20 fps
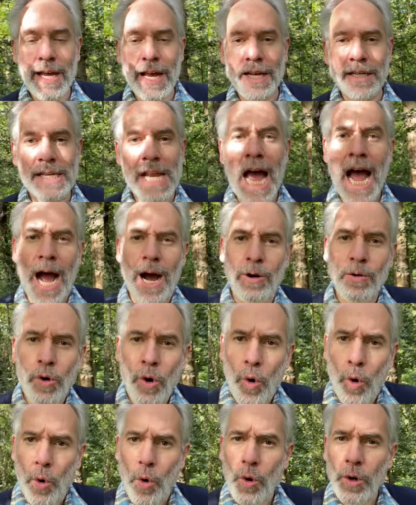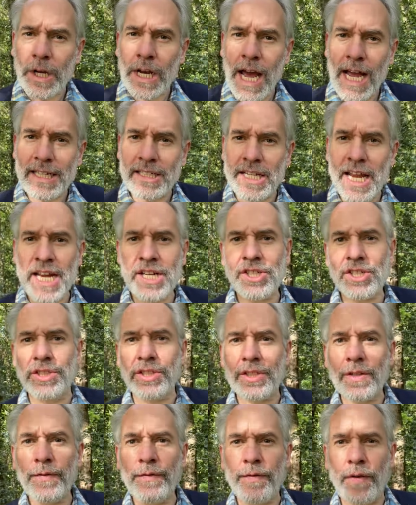Now,
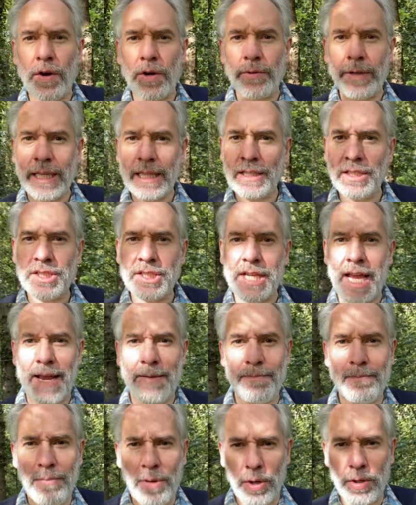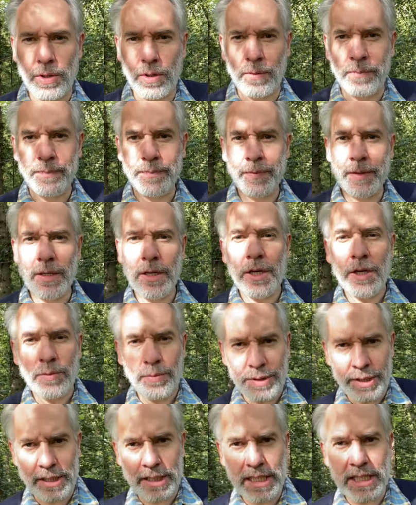organisations are following the same model.
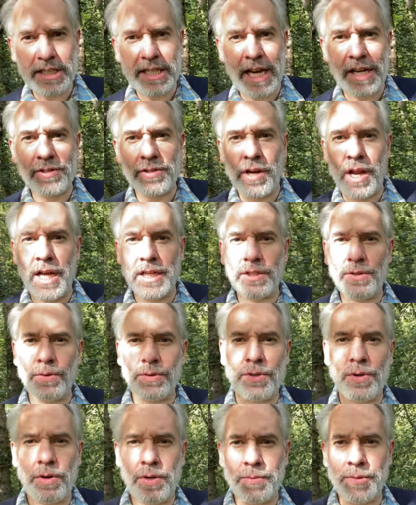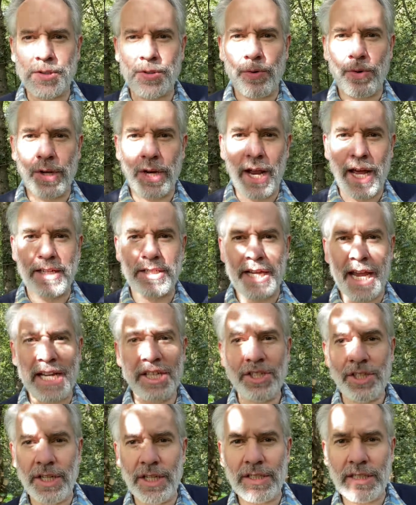With a decentralised autonomous
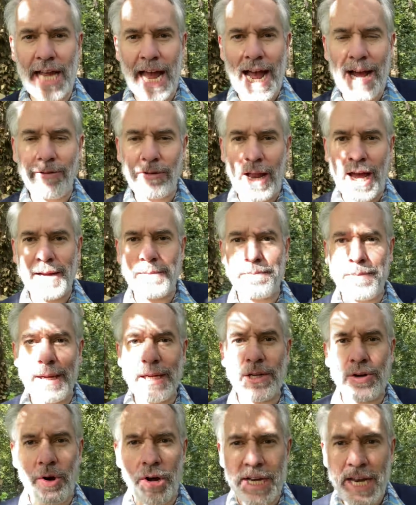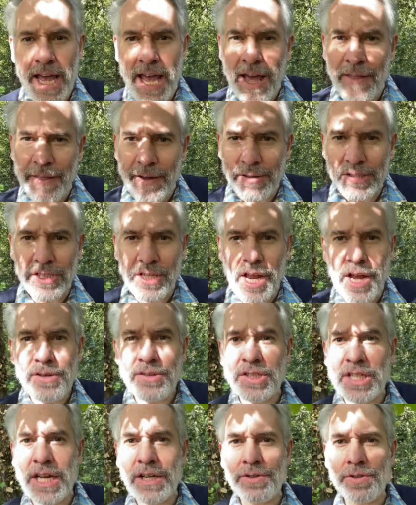organisation, a DAO like Bitcoin, there is no
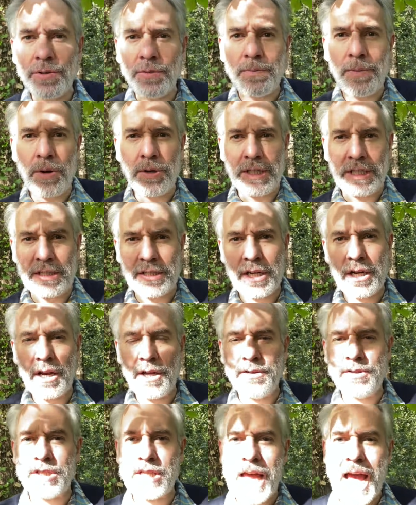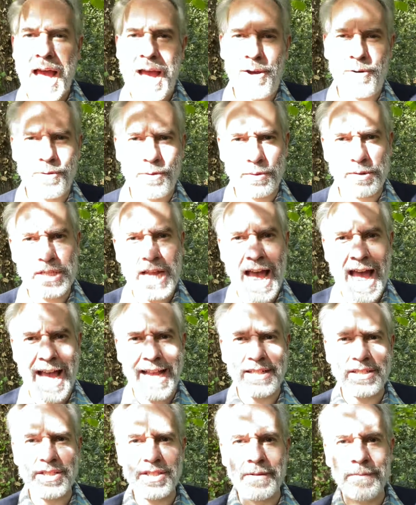central body to close down or
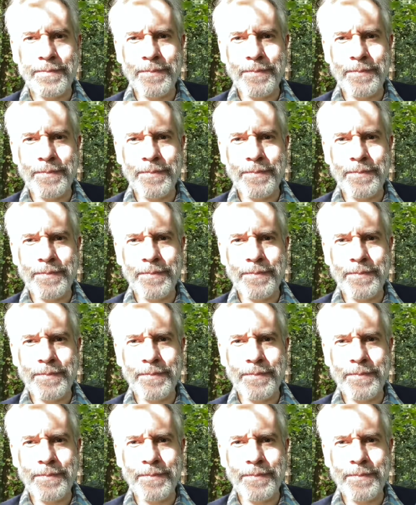tax.